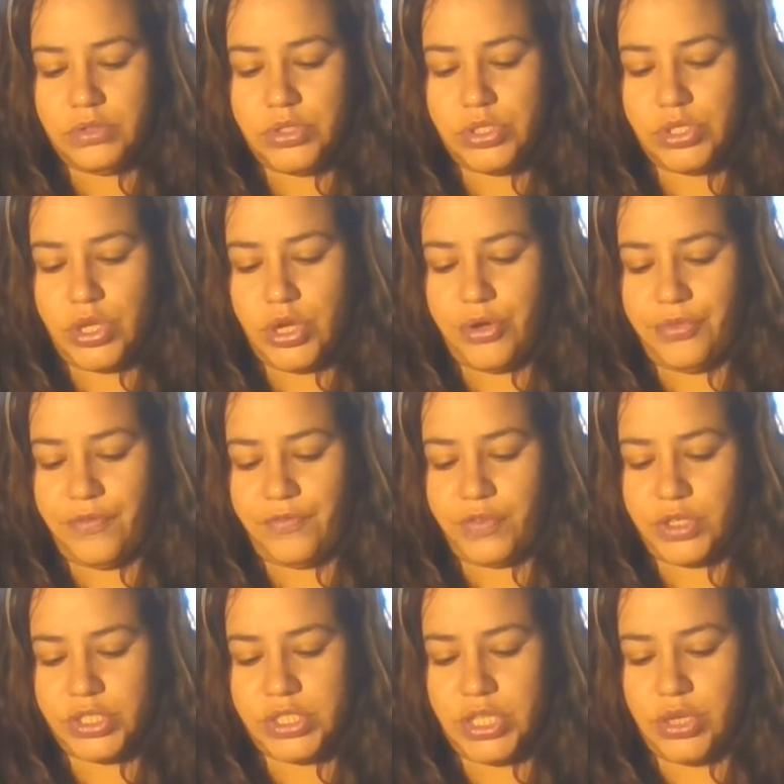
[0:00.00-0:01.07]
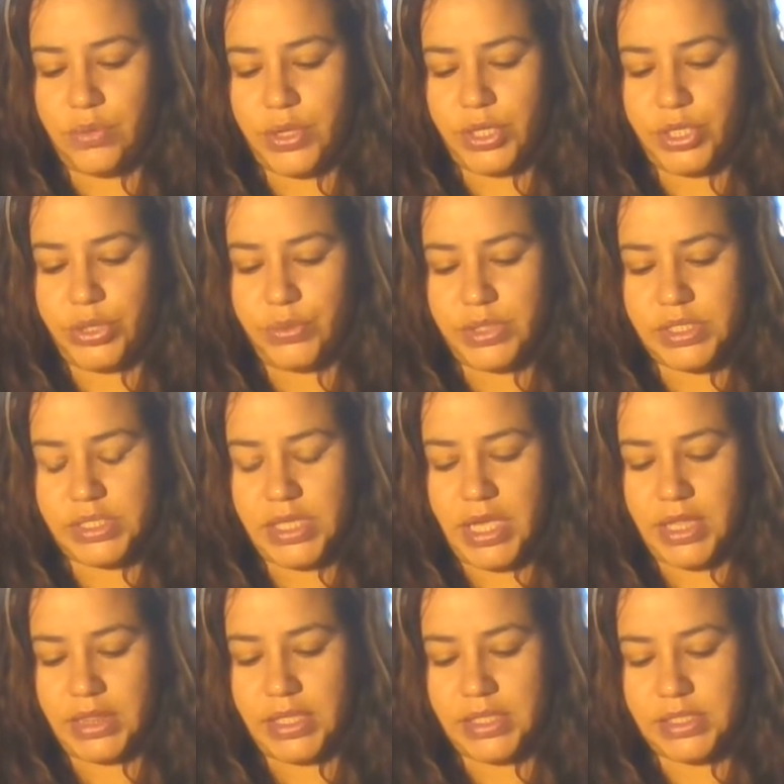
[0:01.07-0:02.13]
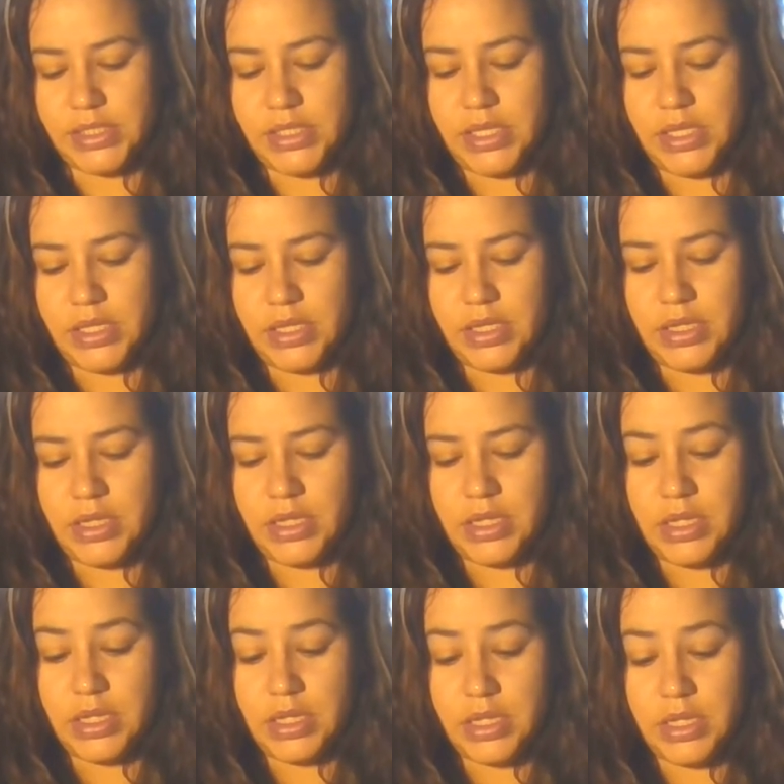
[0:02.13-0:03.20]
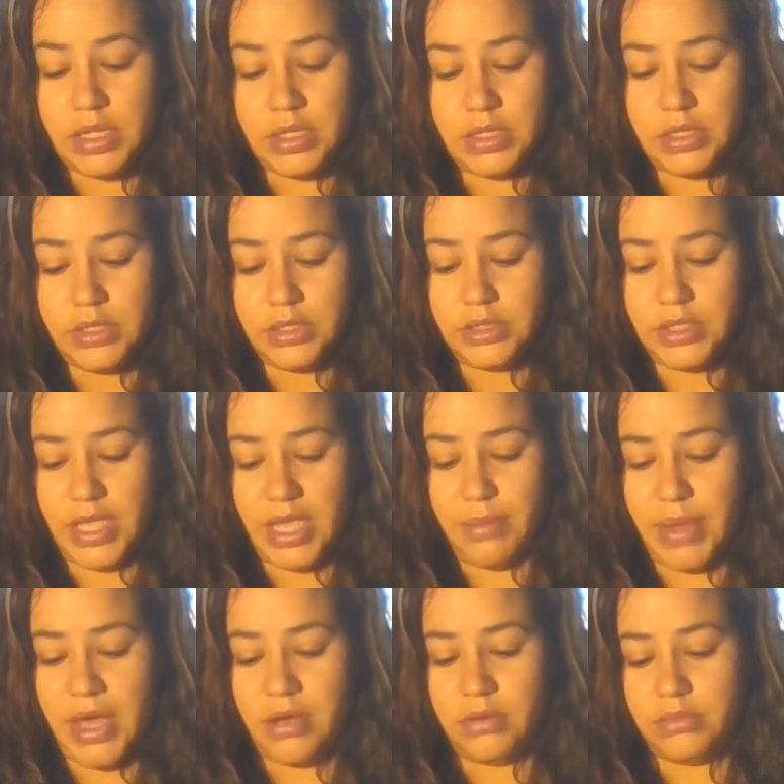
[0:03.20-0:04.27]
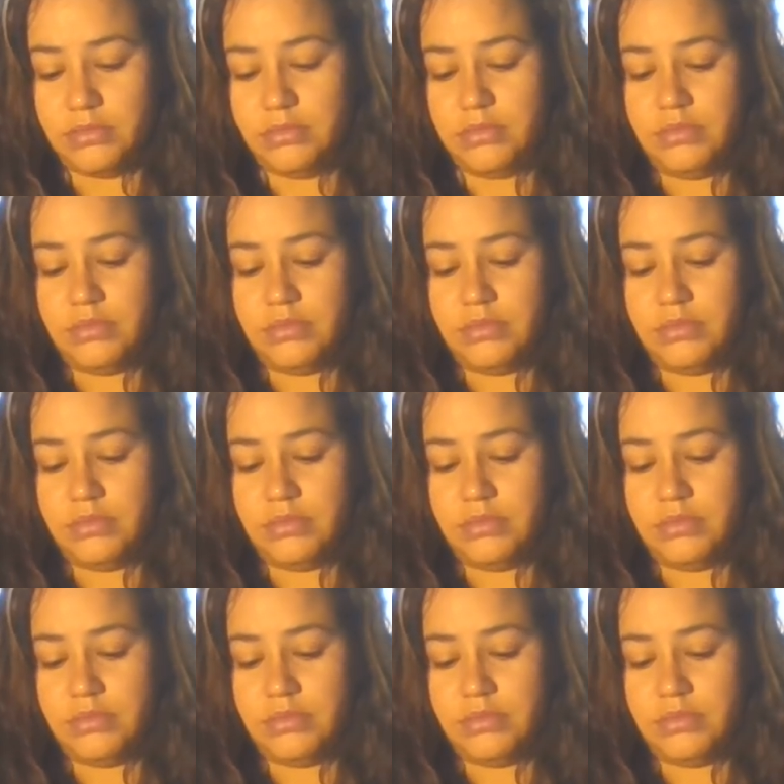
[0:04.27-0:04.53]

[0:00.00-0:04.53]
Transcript: So the first thing you want to do is take this tape out.